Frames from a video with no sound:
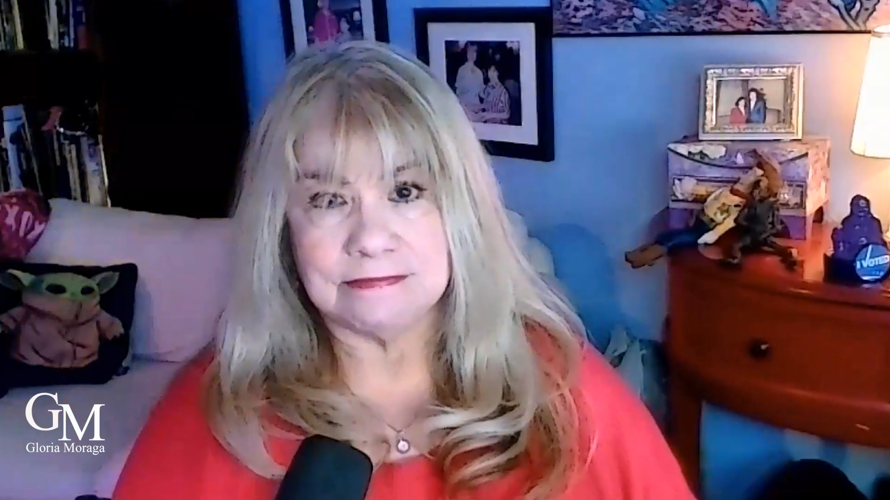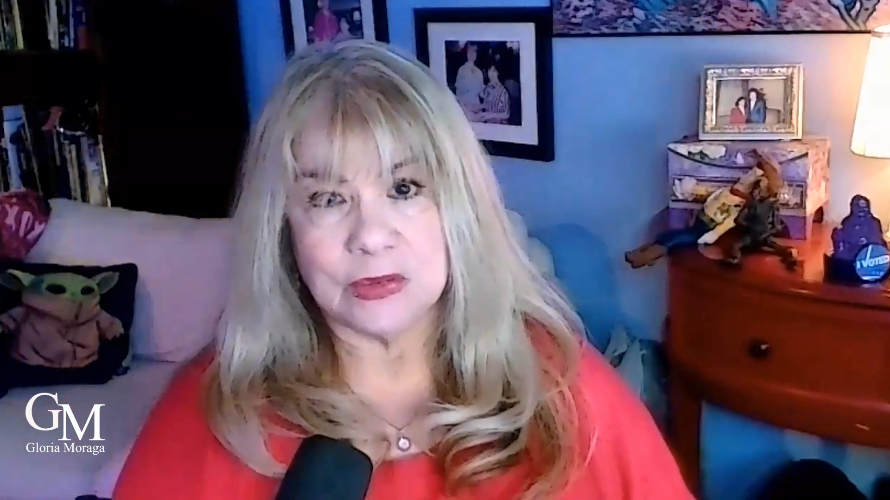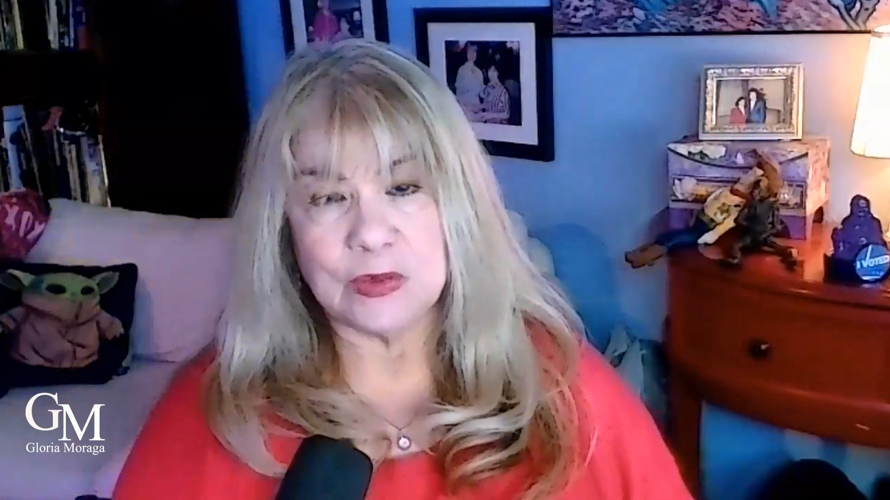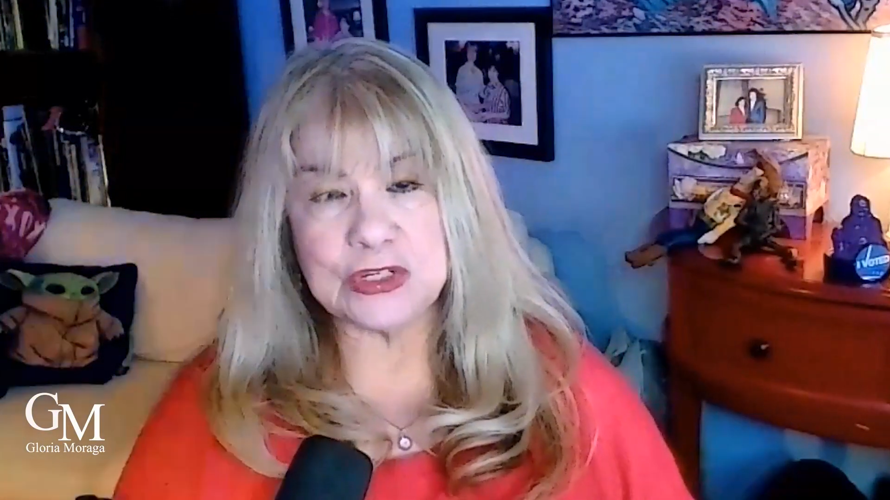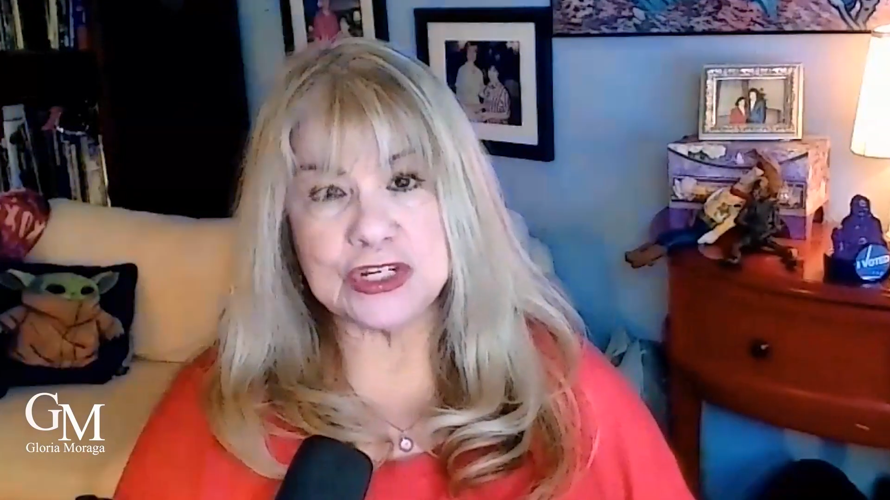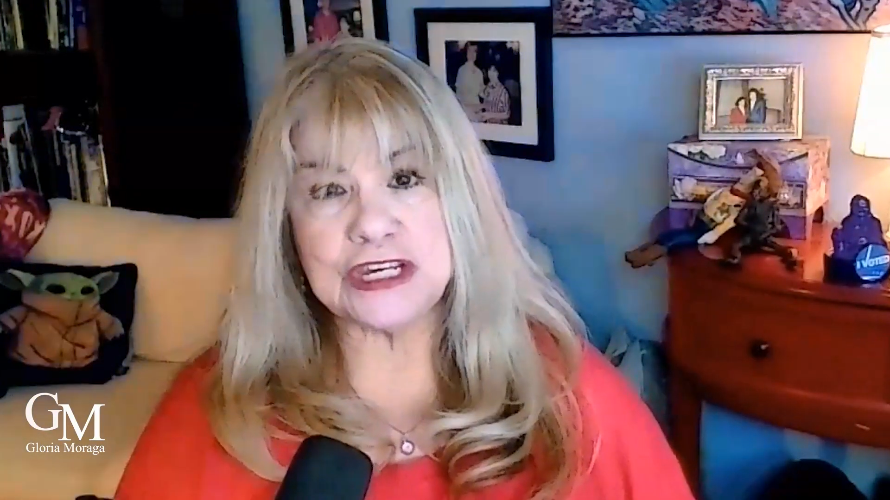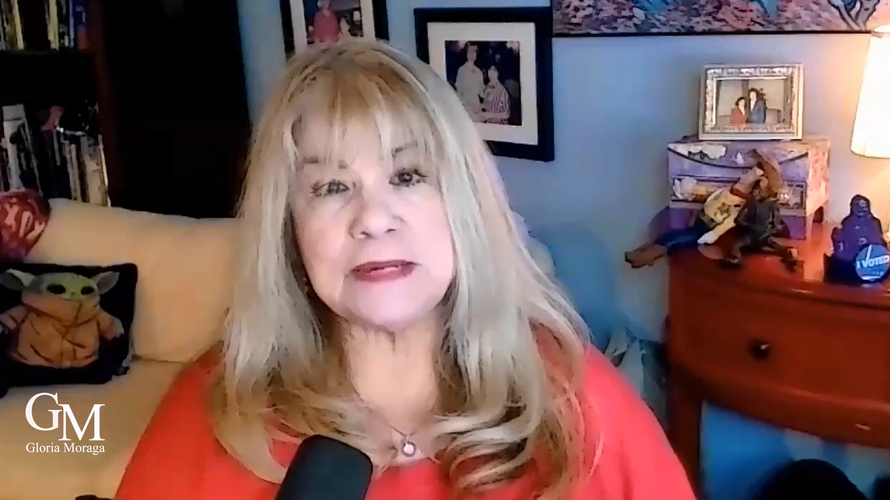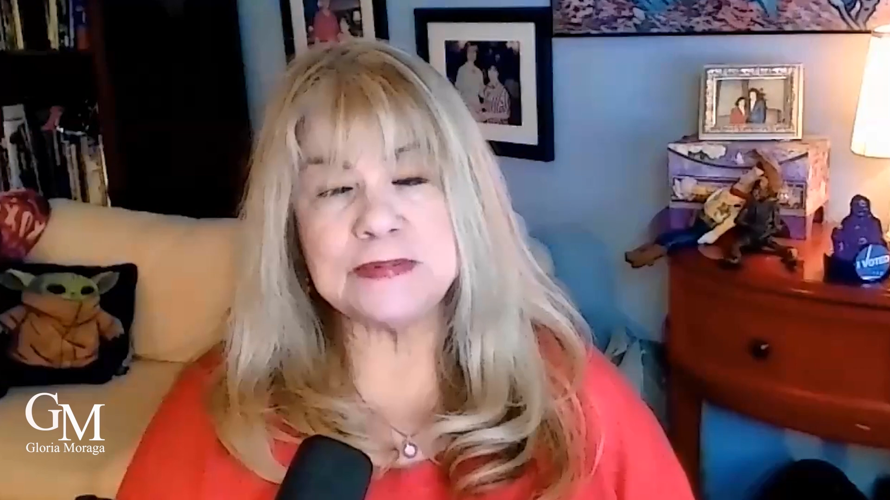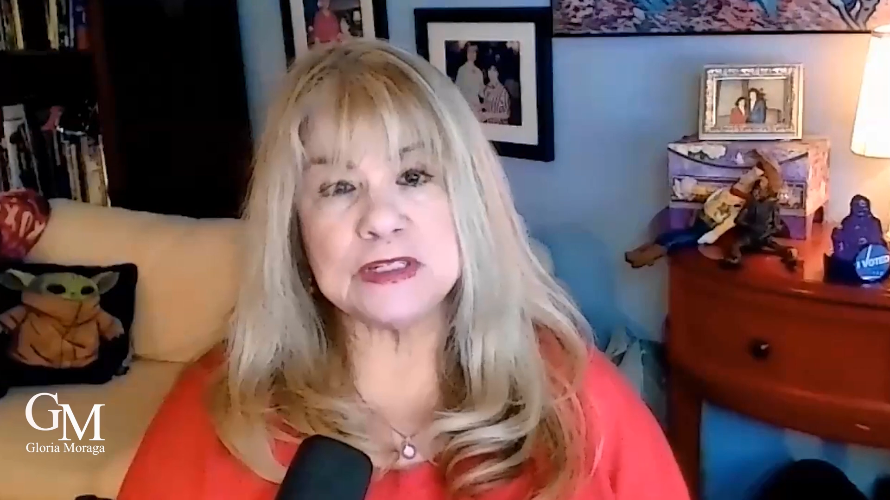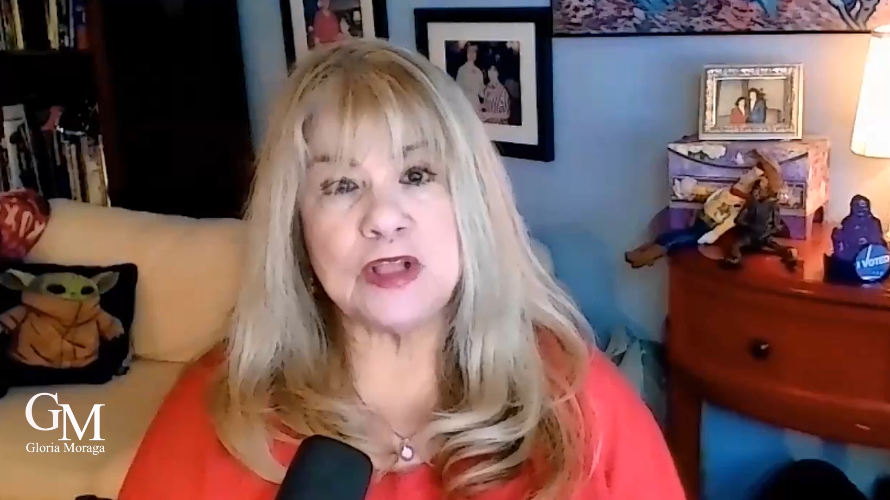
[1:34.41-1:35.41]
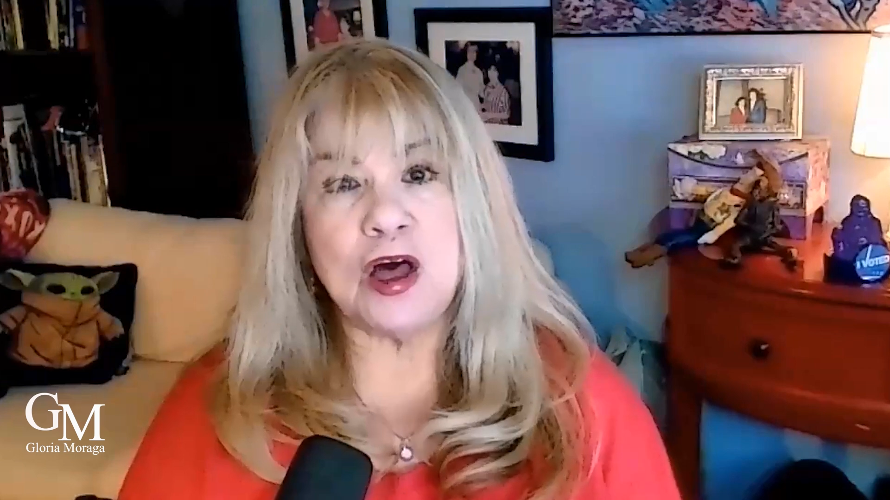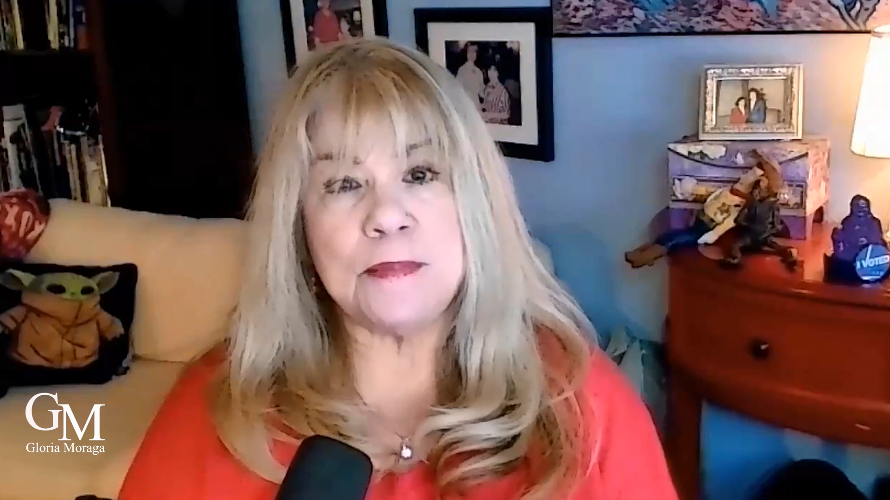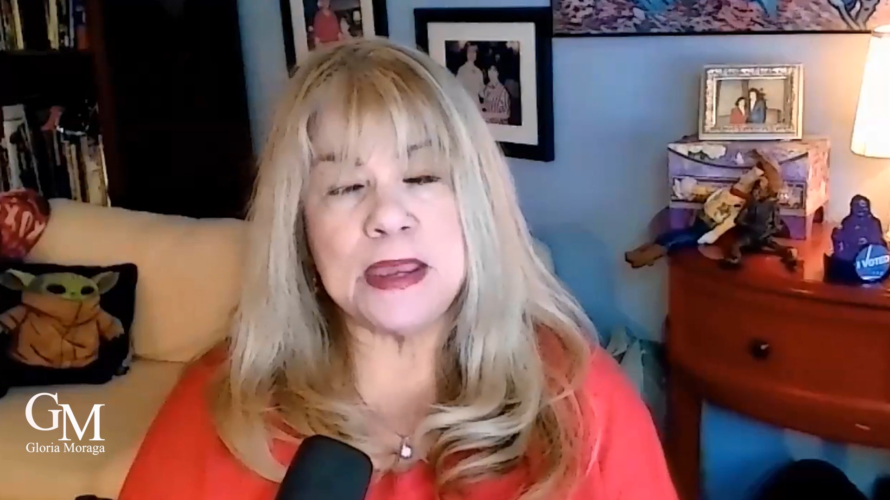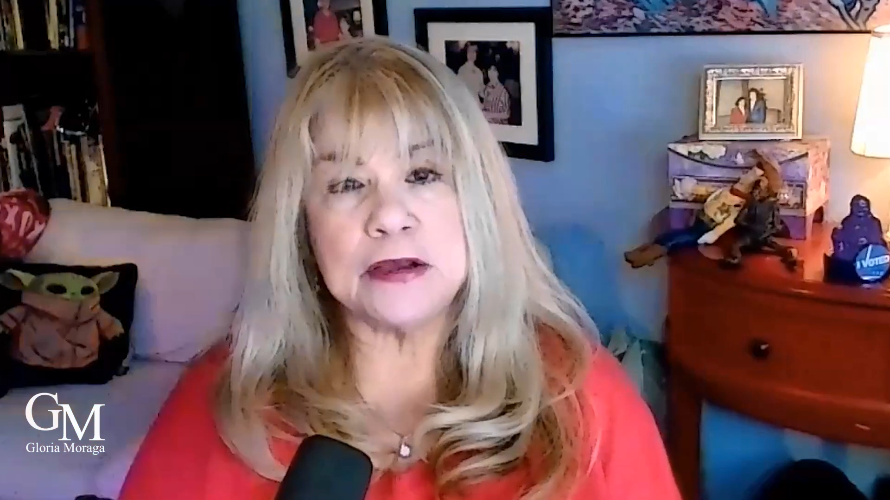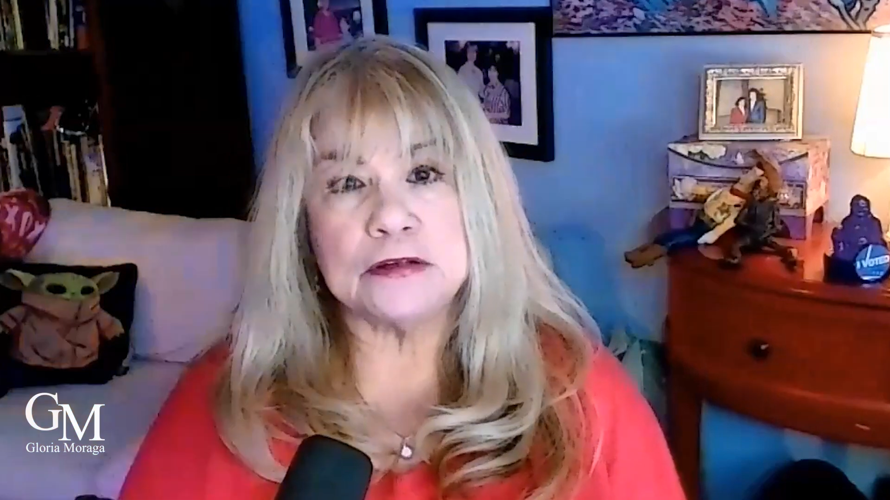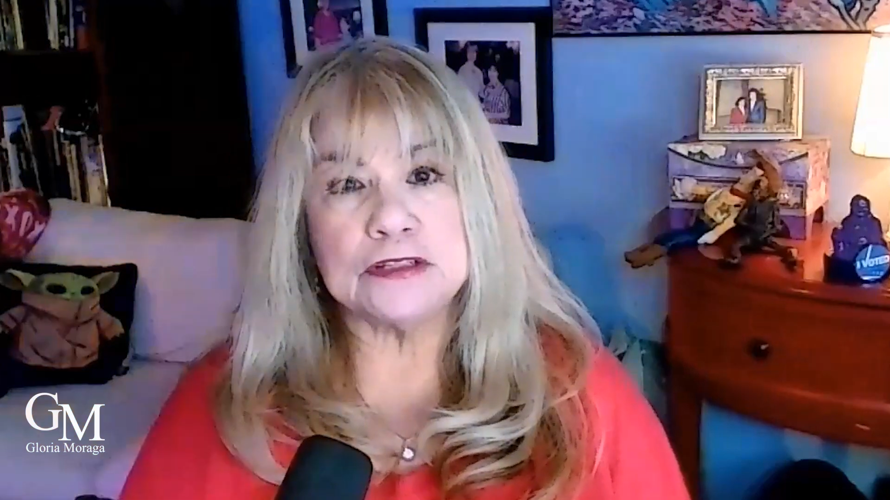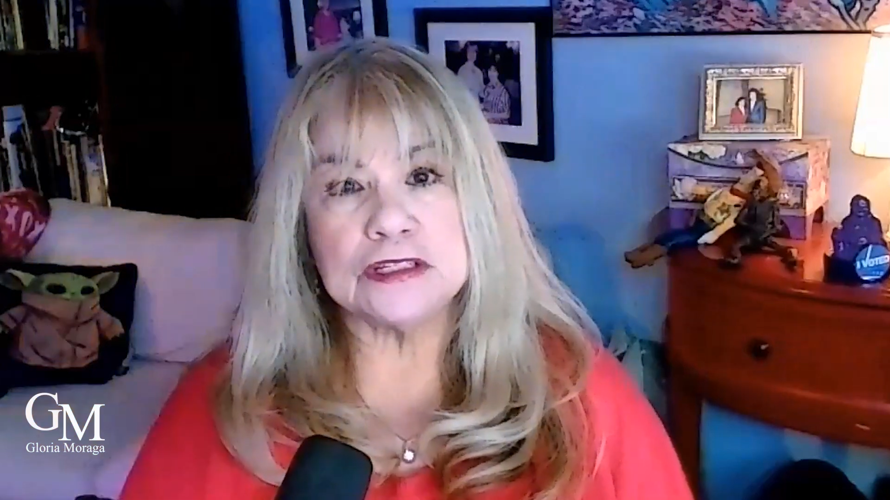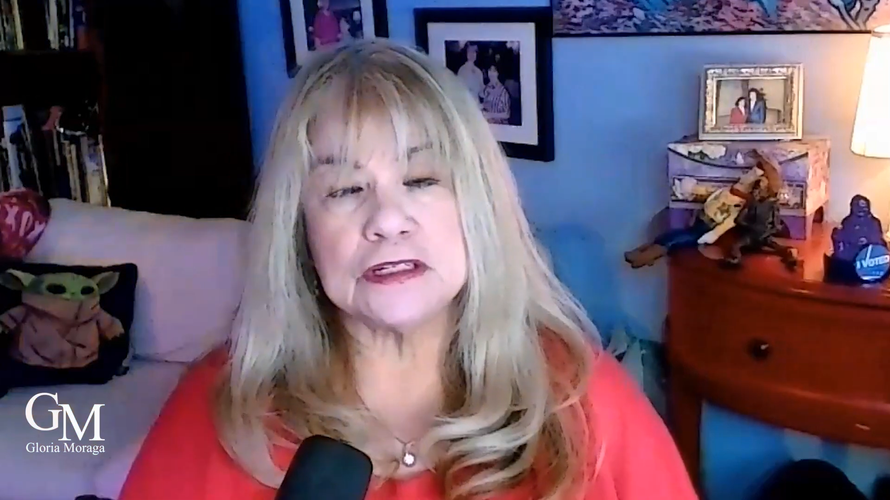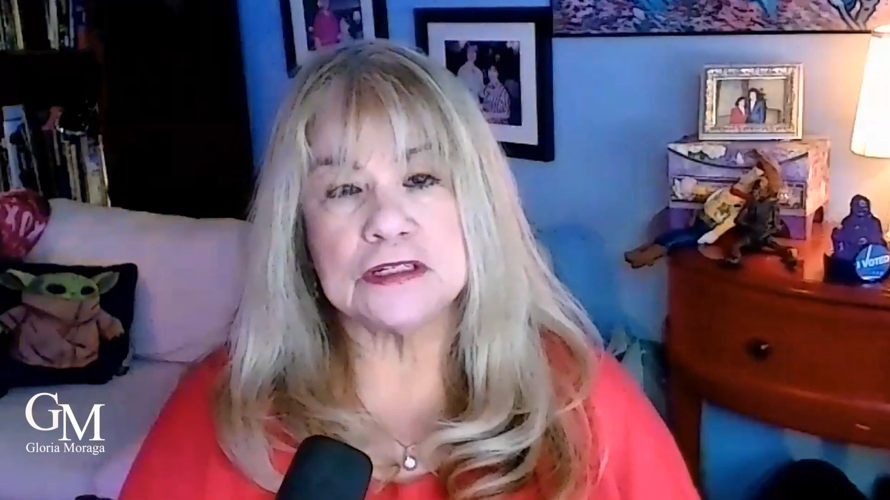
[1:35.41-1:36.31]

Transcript: which keeps lawmakers